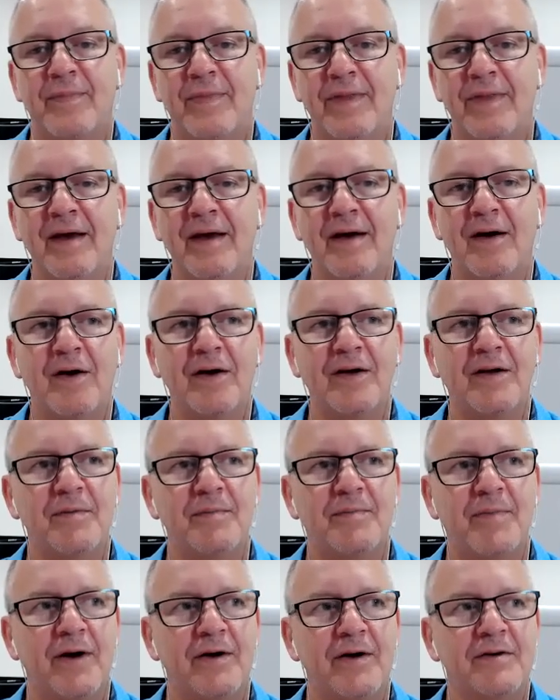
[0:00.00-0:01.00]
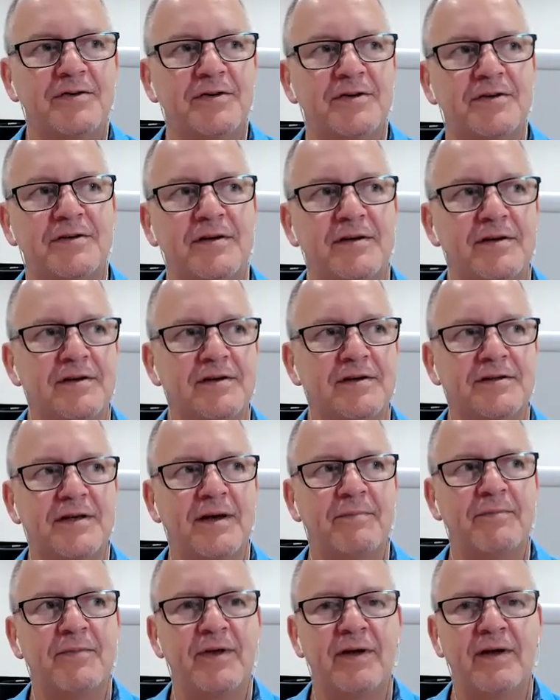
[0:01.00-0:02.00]
yeah, I can post
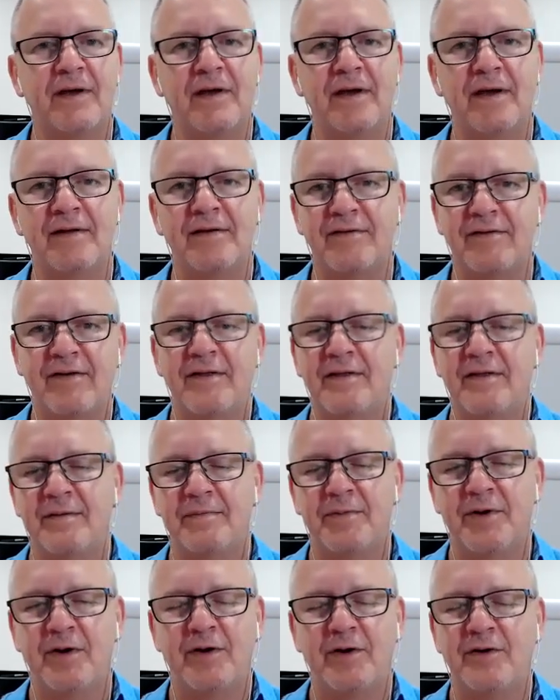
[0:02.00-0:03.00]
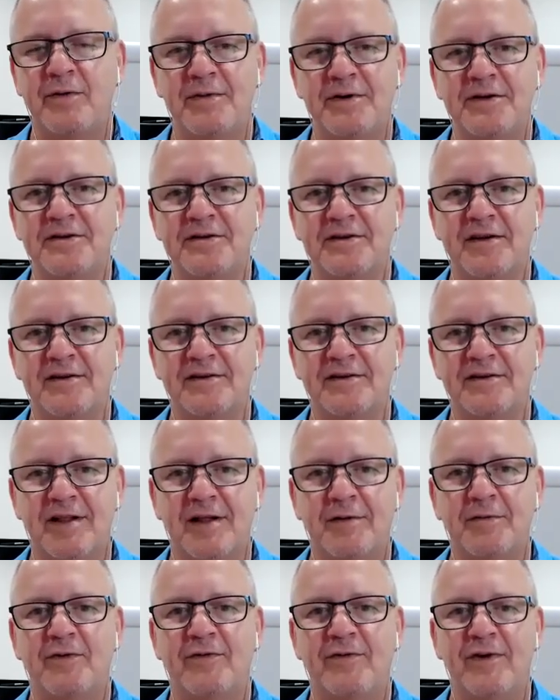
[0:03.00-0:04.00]
something in, say, the Podiatry Business Owners
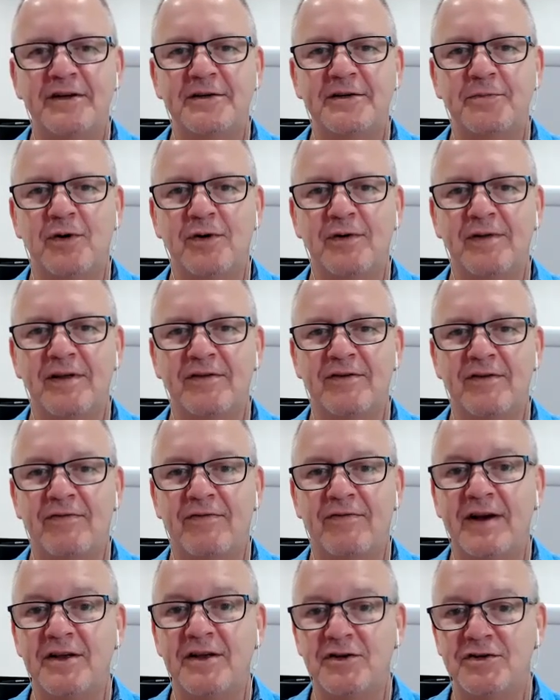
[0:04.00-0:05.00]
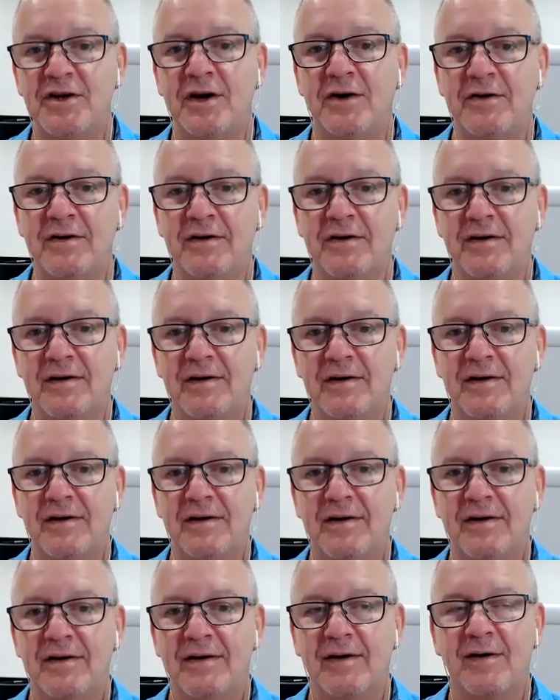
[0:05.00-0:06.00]
Club on Facebook that's a funny joke.
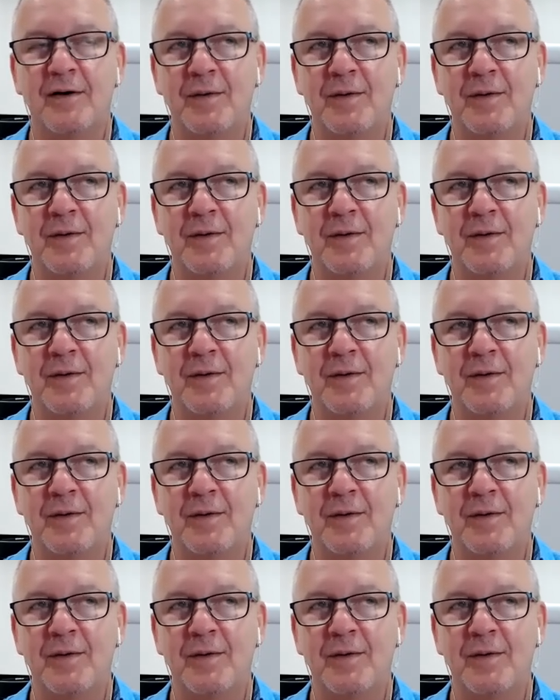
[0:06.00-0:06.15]
I've got